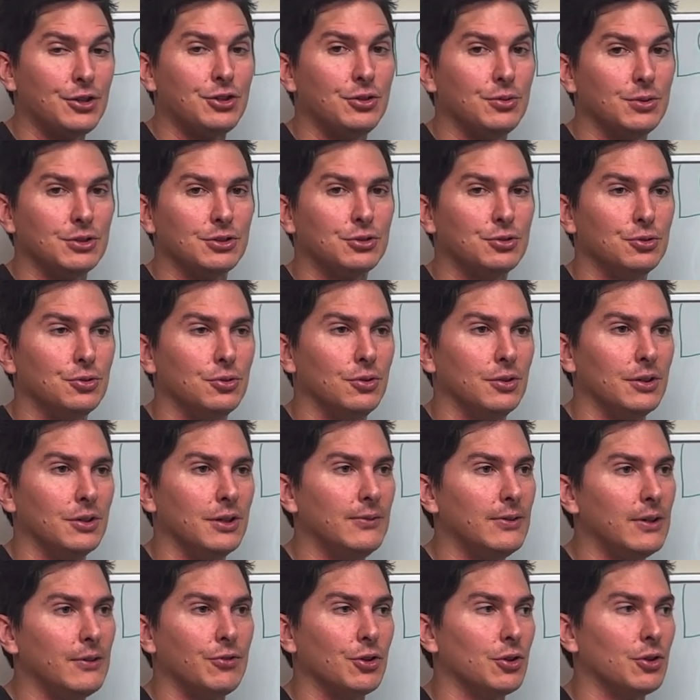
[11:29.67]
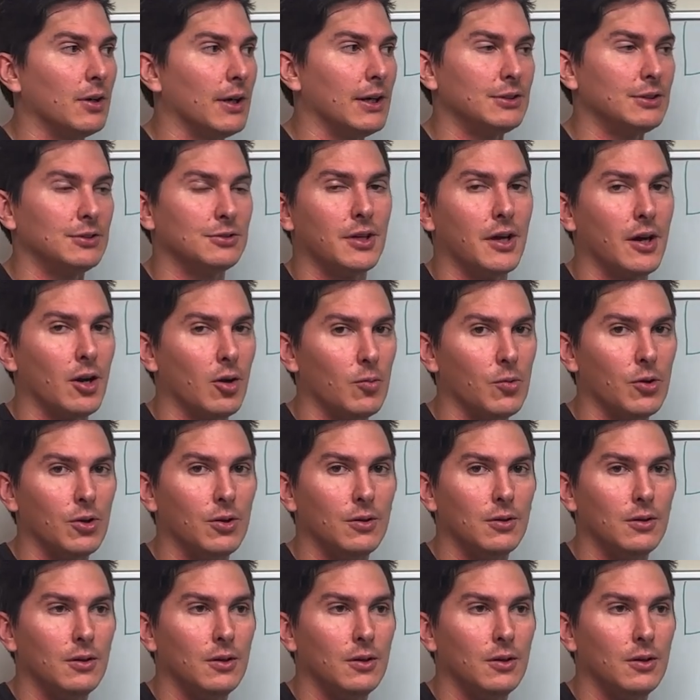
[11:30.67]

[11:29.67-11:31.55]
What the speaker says: you in school, even if your grades are terrible.